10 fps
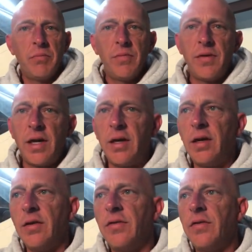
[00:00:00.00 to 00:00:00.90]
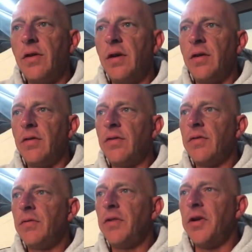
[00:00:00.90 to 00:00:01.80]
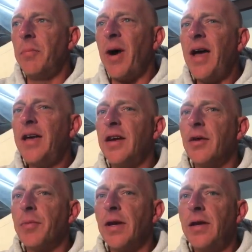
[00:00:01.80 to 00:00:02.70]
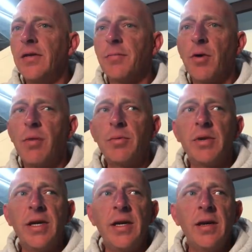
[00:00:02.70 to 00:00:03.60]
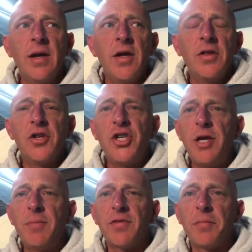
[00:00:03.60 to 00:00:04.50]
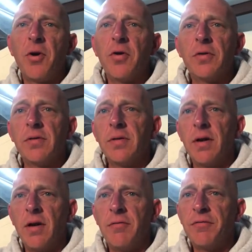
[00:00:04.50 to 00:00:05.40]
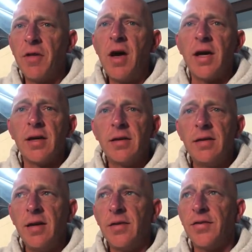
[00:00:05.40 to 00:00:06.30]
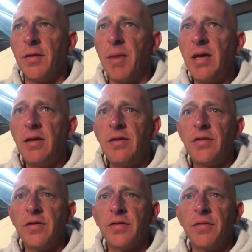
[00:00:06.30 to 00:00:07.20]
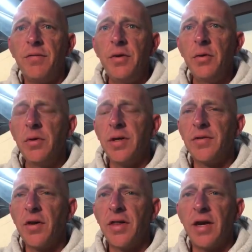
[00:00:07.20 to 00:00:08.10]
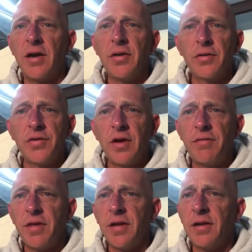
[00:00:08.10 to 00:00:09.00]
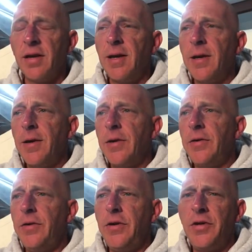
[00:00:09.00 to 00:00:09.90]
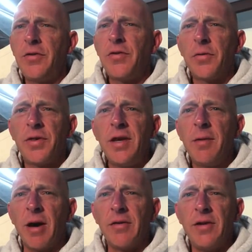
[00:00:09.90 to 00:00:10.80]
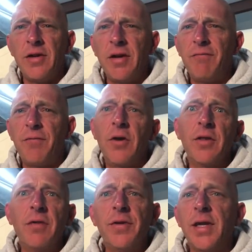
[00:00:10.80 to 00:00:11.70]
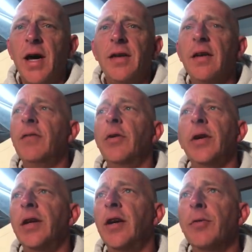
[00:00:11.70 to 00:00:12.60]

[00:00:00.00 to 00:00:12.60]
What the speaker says: thing is, you know, buying an airplane is probably the cheapest part of flying. It's the maintenance, it's the fuel, it's all that other stuff that you just don't think about. You fall in love with the idea of owning an